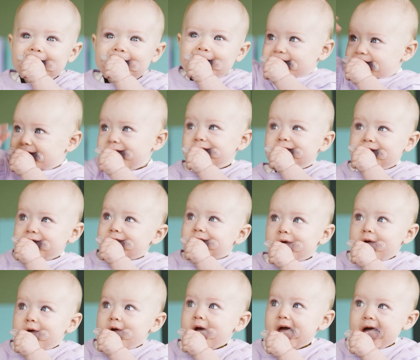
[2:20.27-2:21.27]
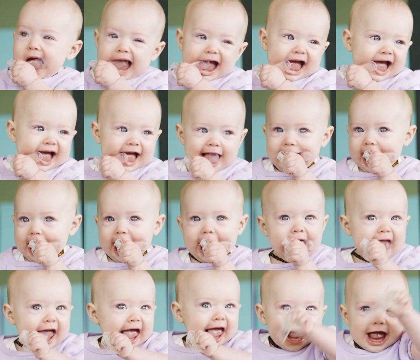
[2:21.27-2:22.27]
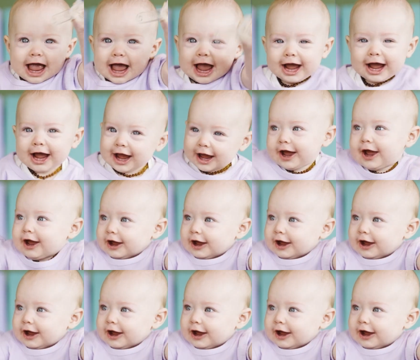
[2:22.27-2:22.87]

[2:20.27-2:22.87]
So these children may need to start with a smaller